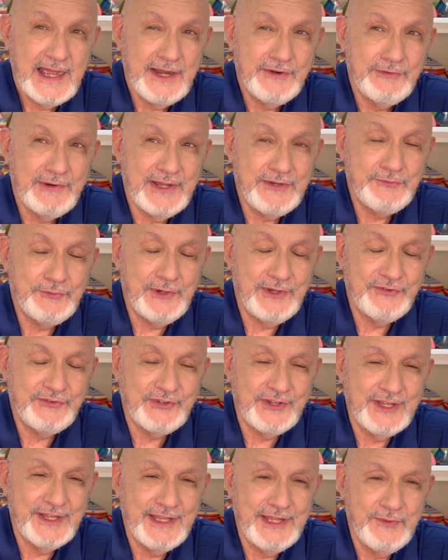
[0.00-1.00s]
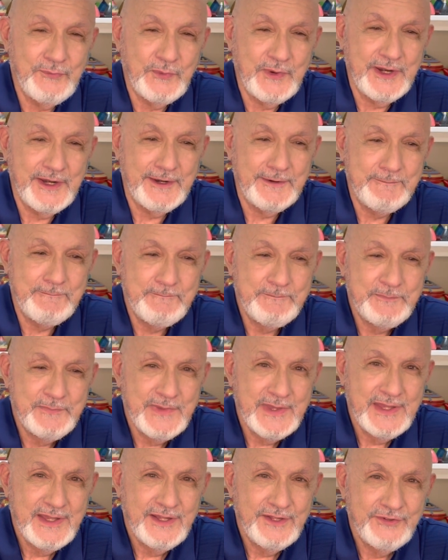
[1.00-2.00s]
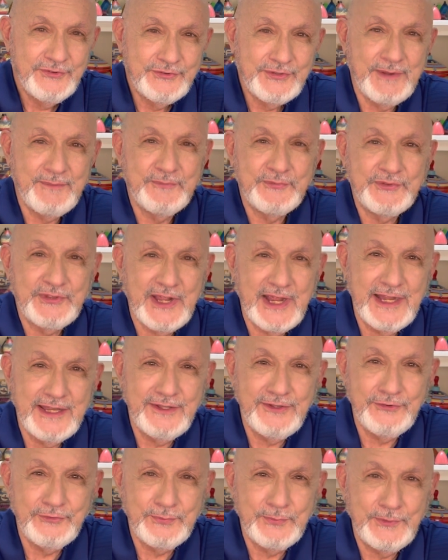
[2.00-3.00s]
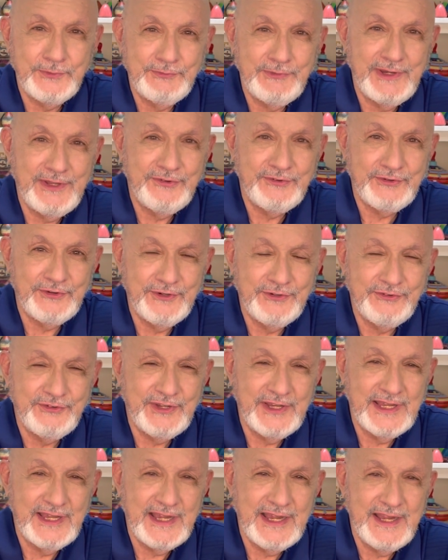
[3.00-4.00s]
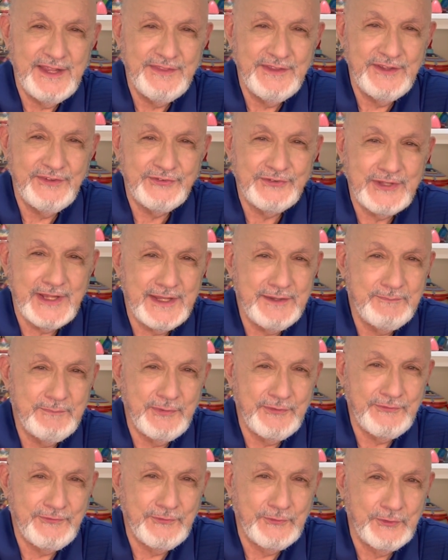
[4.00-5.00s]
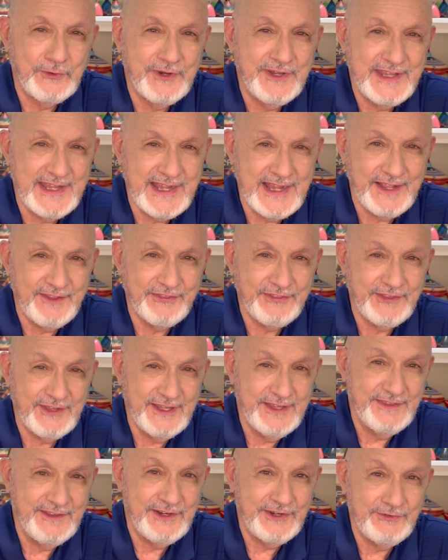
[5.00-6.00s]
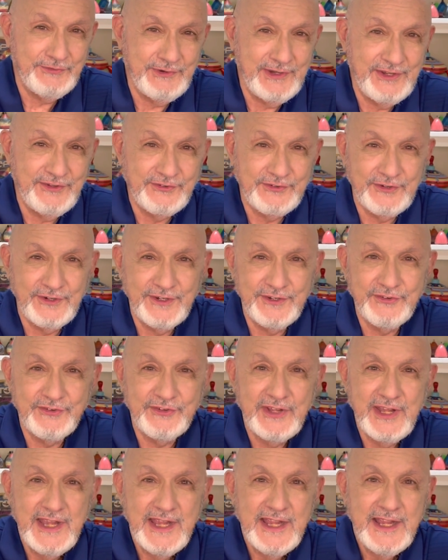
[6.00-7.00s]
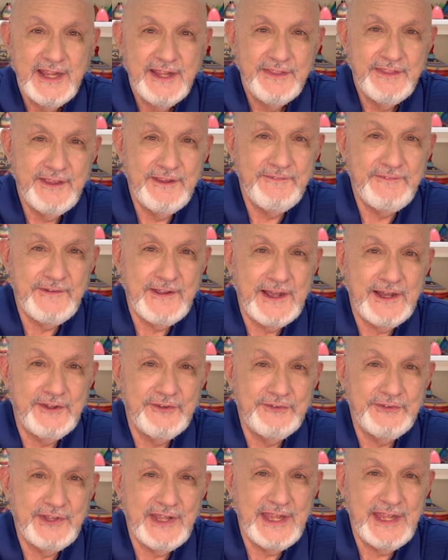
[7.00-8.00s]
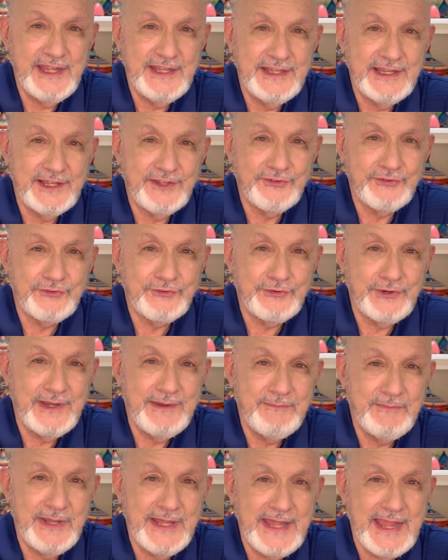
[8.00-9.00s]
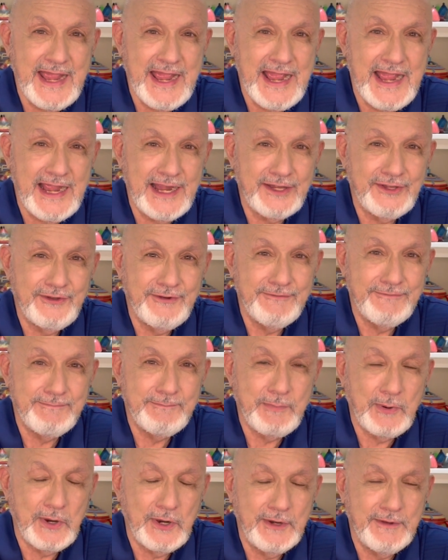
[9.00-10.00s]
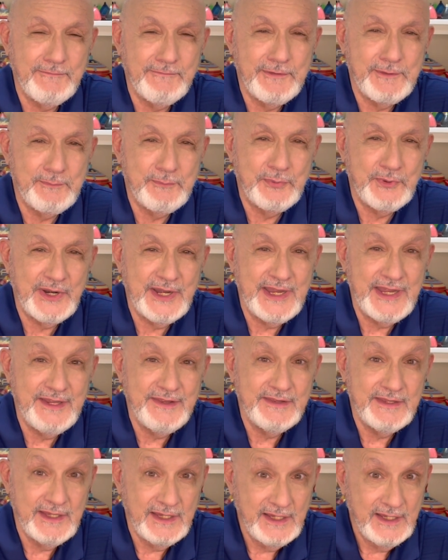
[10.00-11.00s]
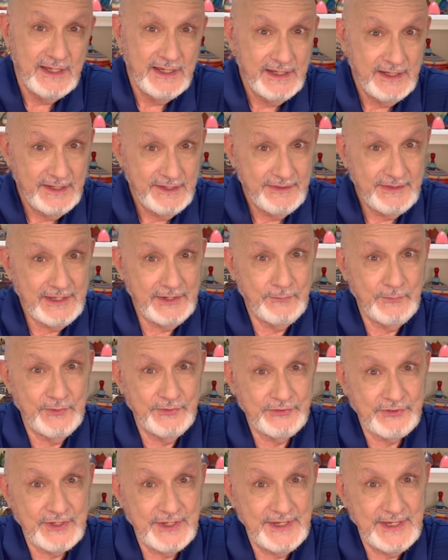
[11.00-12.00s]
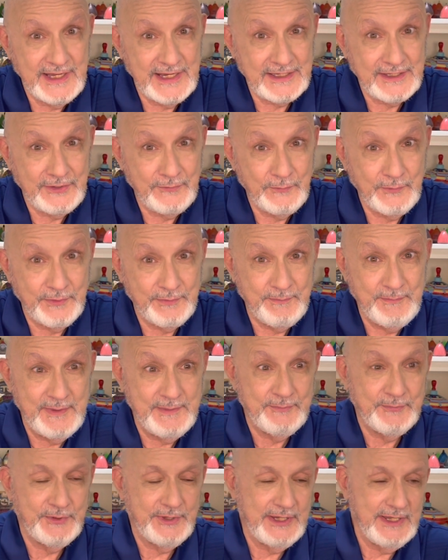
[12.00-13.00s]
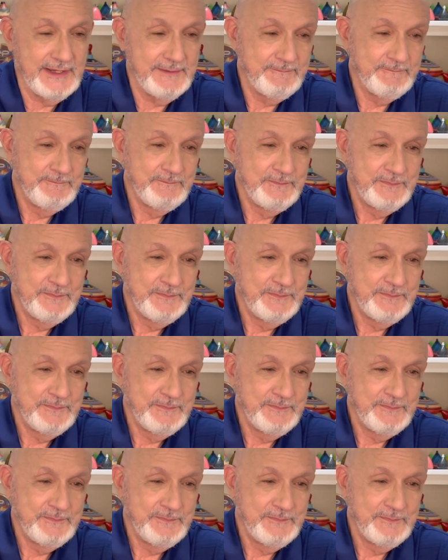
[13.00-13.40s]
I read recently where some scientists were researching, and they said before death in their research, they found an extremely active part of the brain that was connected with memory.